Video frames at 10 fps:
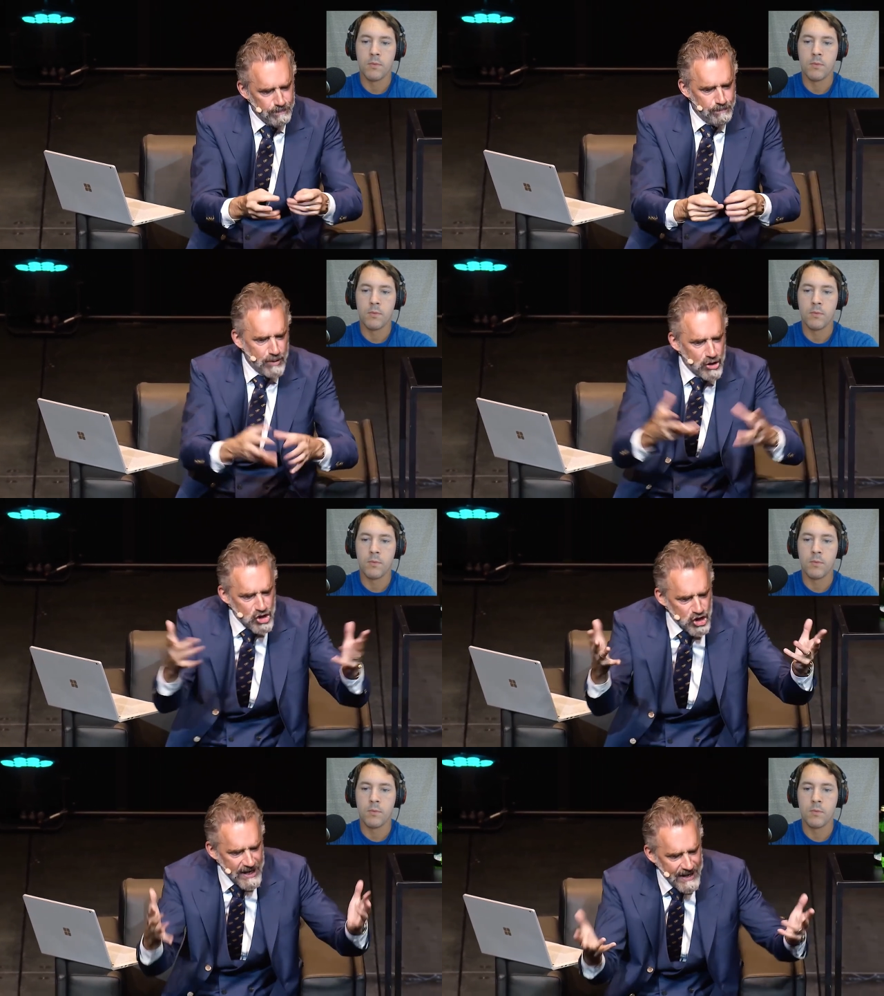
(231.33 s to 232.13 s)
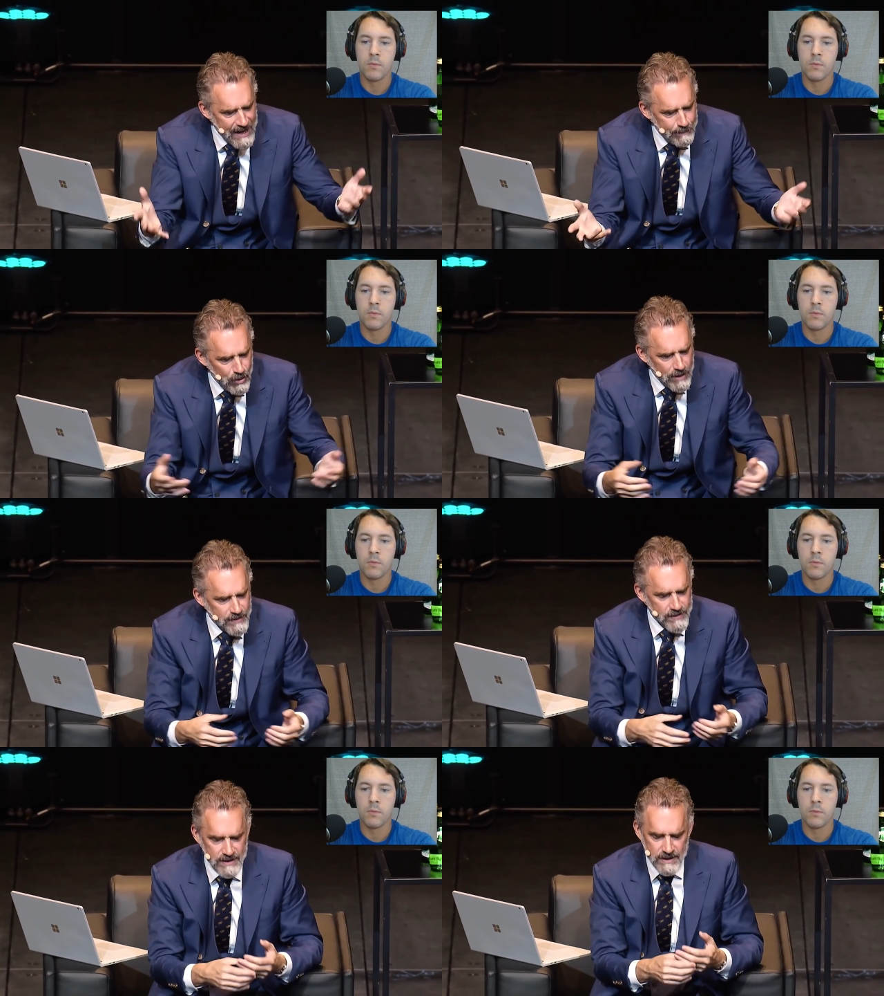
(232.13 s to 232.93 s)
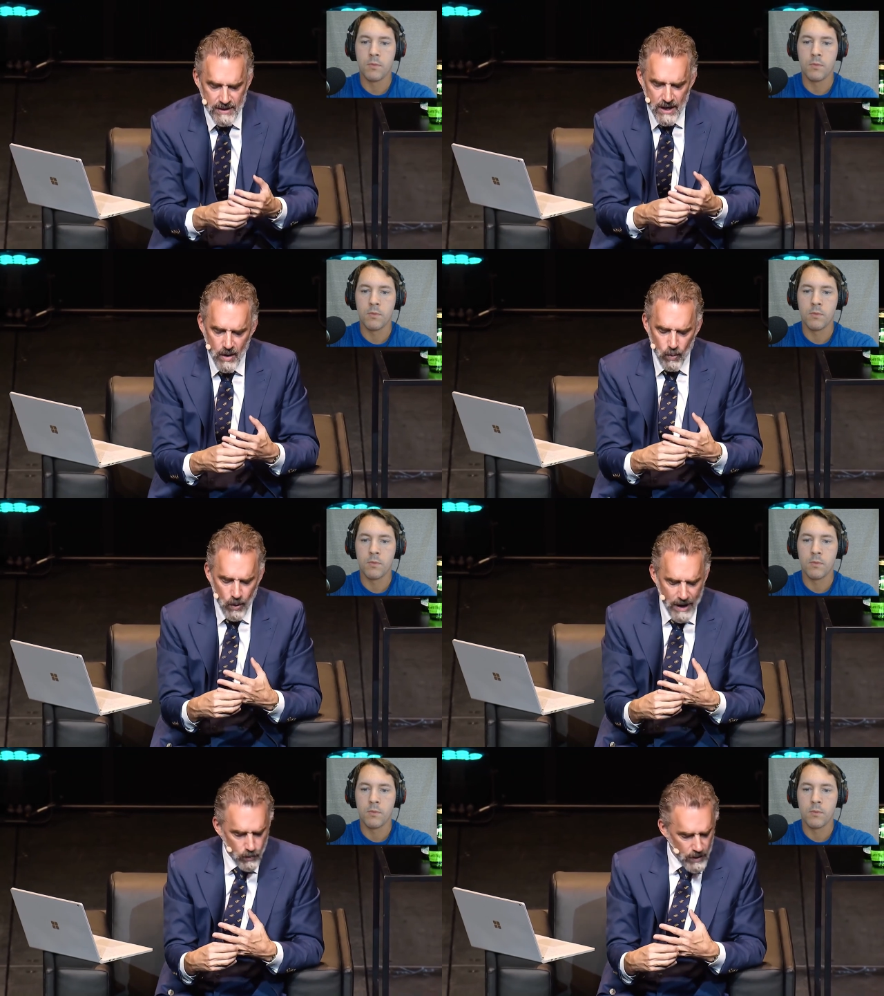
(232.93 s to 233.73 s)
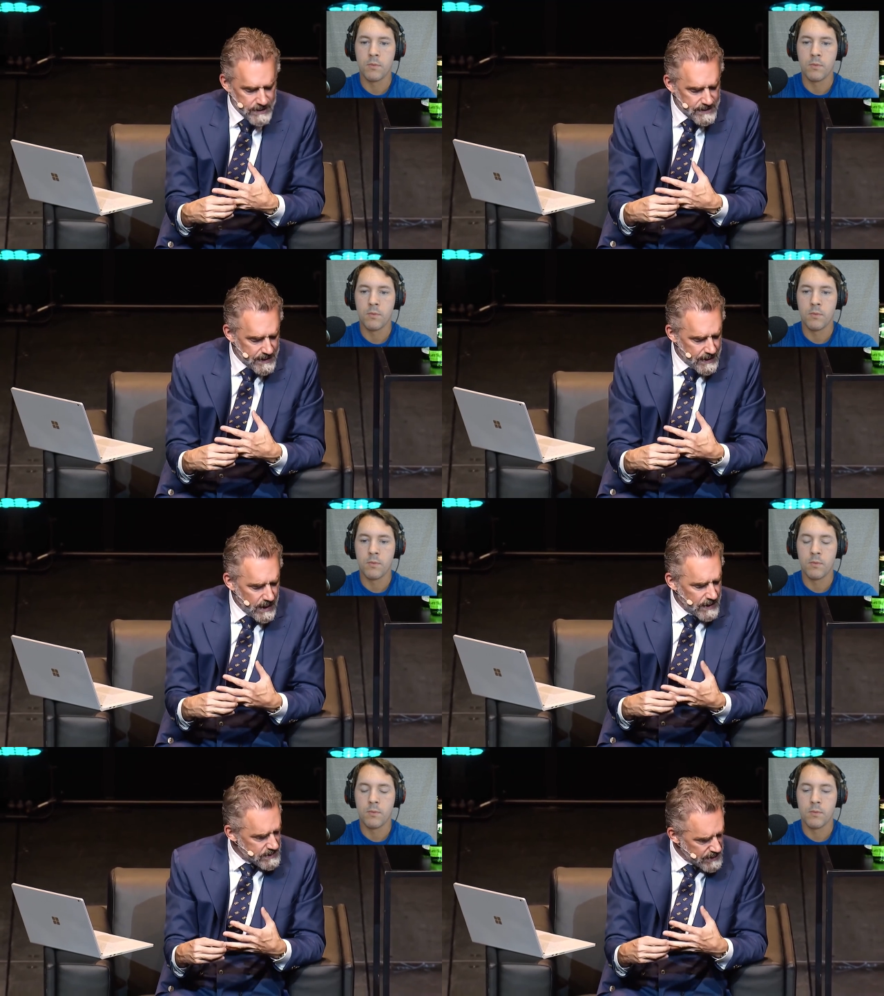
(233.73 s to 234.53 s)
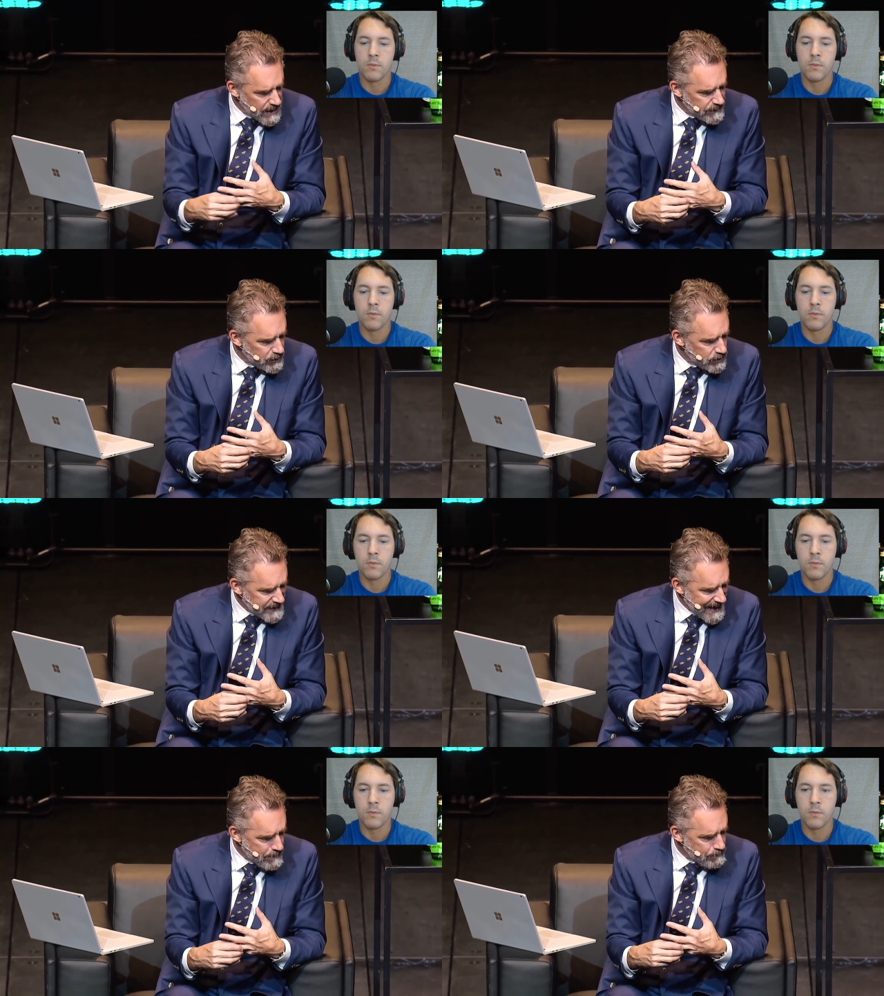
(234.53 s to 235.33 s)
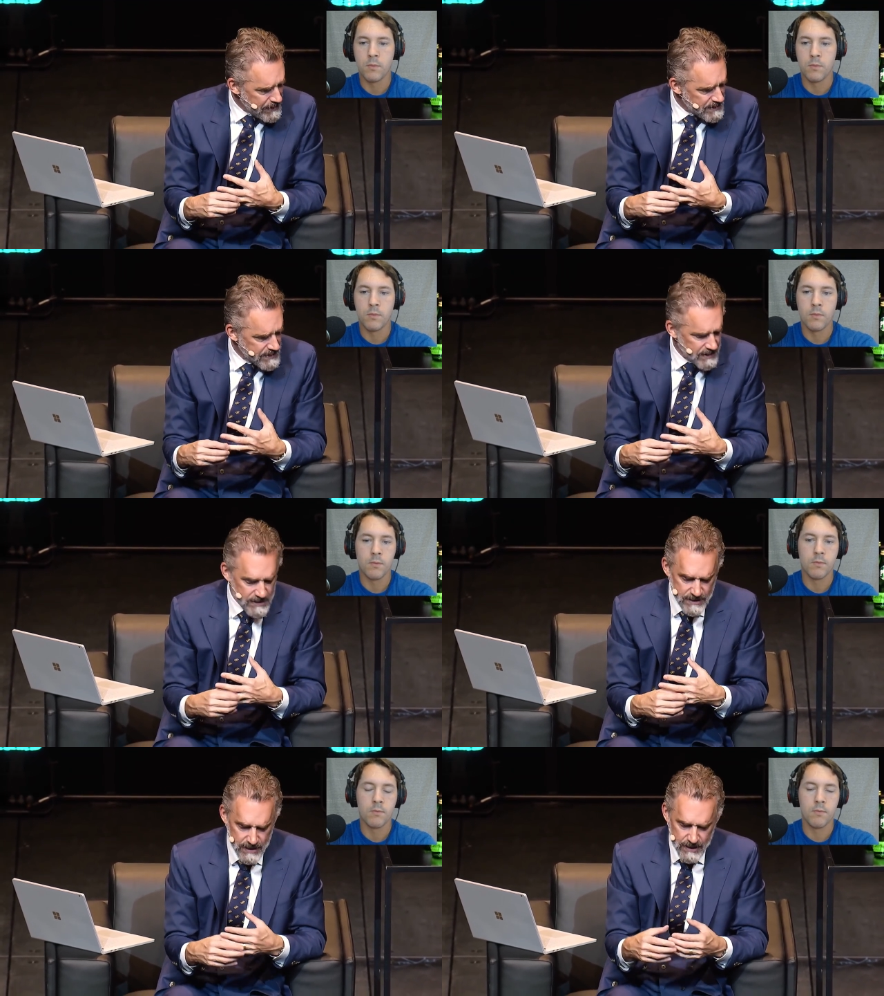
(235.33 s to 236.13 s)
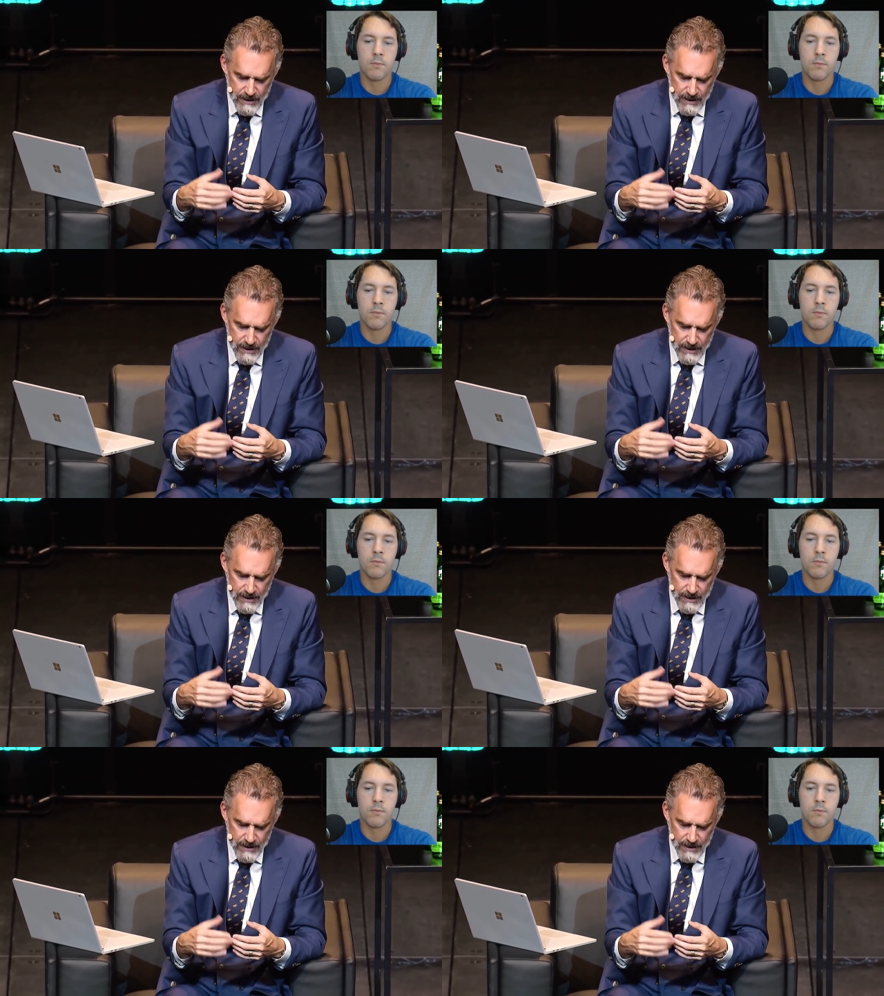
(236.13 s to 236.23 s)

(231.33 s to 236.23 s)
Speaker 1: burgeoning hypotheses. One was, it's none of your damn business.